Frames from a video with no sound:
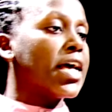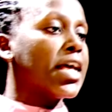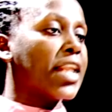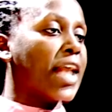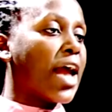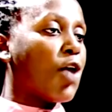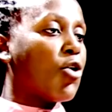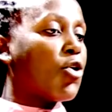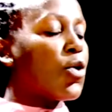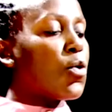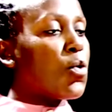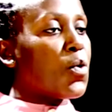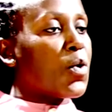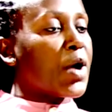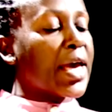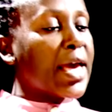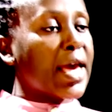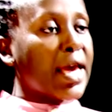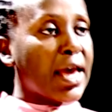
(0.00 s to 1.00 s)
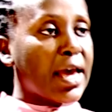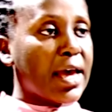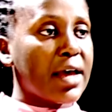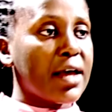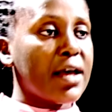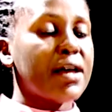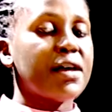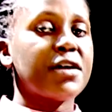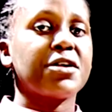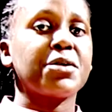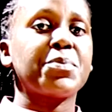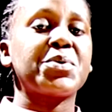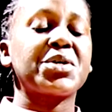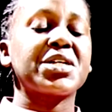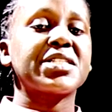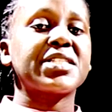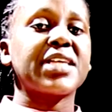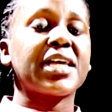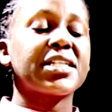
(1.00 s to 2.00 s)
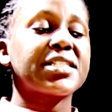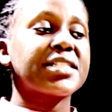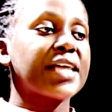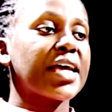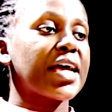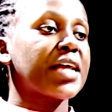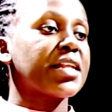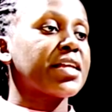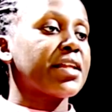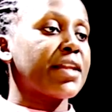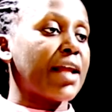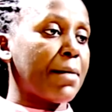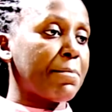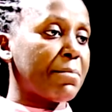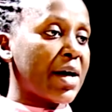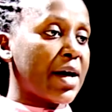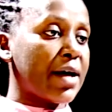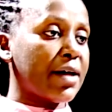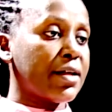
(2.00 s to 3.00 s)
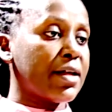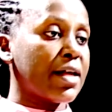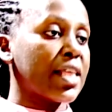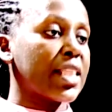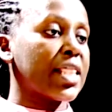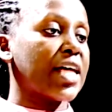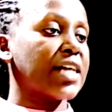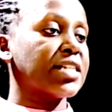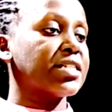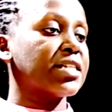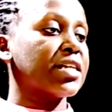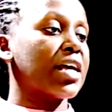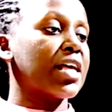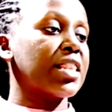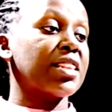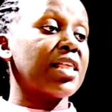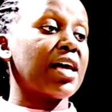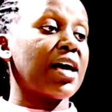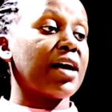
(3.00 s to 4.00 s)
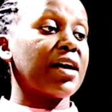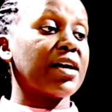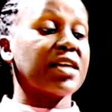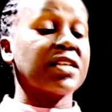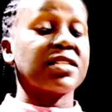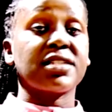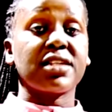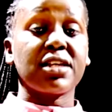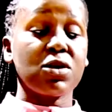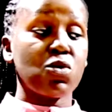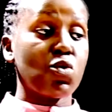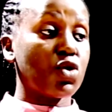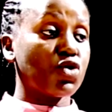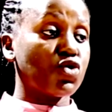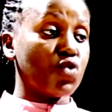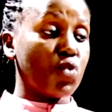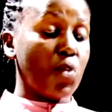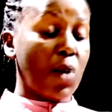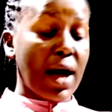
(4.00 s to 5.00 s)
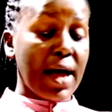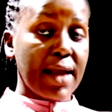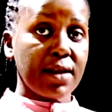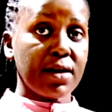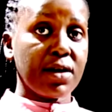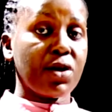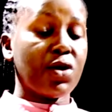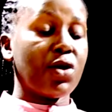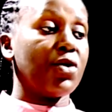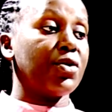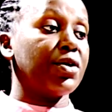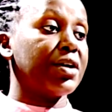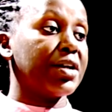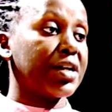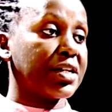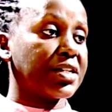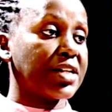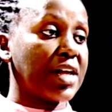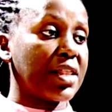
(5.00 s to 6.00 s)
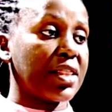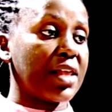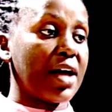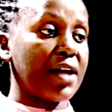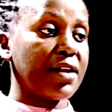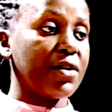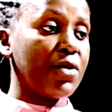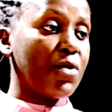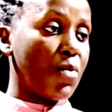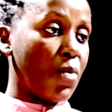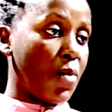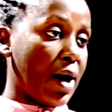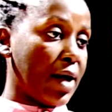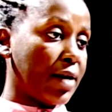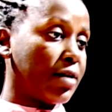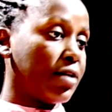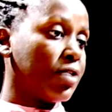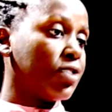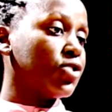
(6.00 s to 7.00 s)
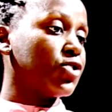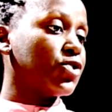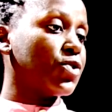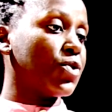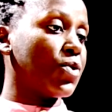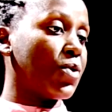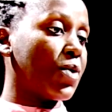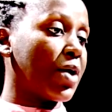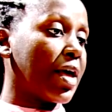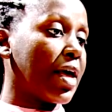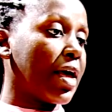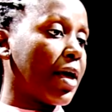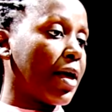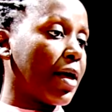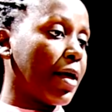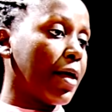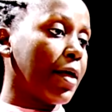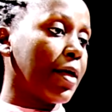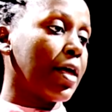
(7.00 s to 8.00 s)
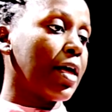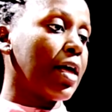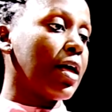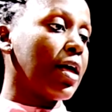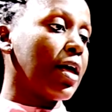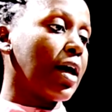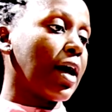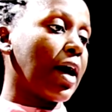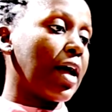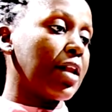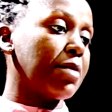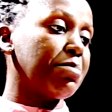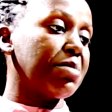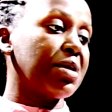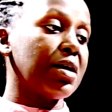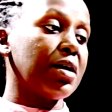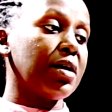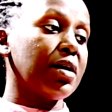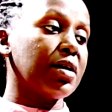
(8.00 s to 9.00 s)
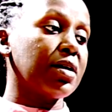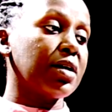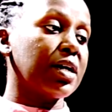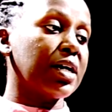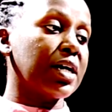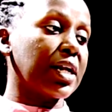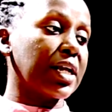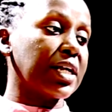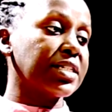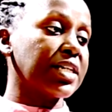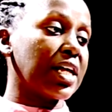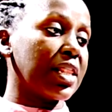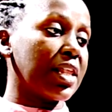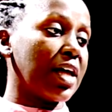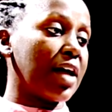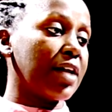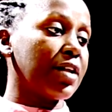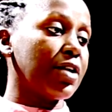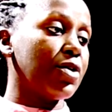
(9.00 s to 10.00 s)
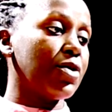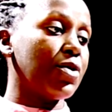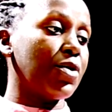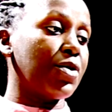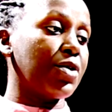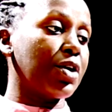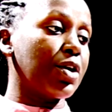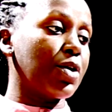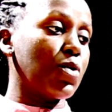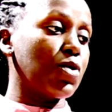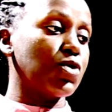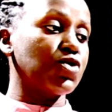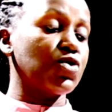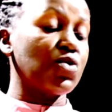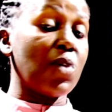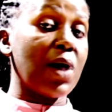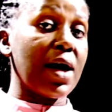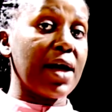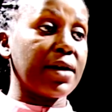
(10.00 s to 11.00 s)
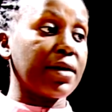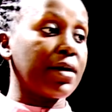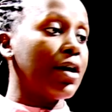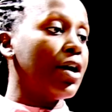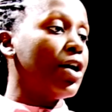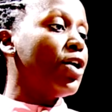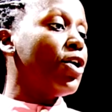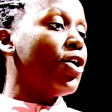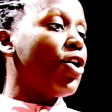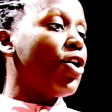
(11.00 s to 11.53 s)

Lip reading: Now, A represents any number that either is equal to 1 or greater than 1. So A can be greater than or equal to 1.